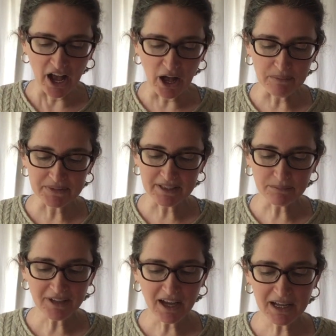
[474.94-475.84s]

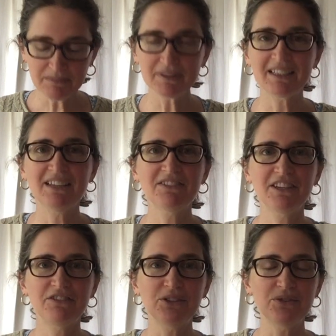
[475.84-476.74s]
Sometimes, even
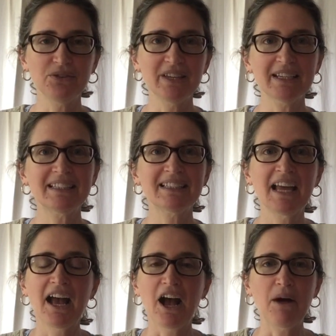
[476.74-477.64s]
if you do this,
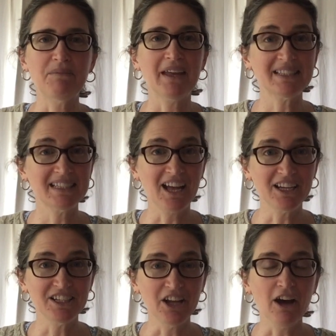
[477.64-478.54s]
that's
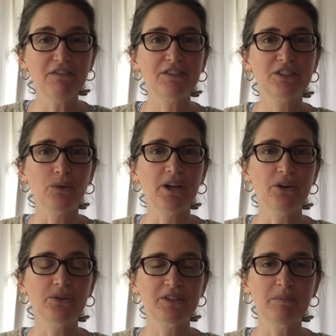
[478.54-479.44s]
not enough. So I
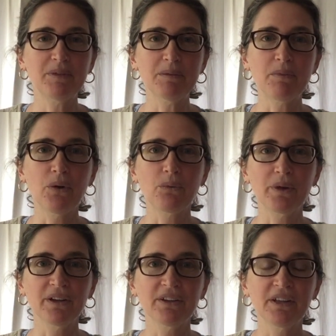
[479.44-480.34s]
know some people
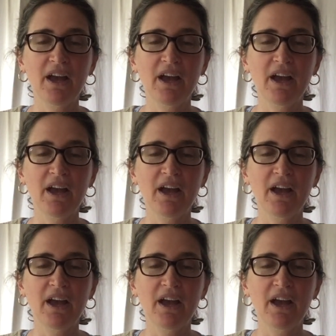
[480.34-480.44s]
will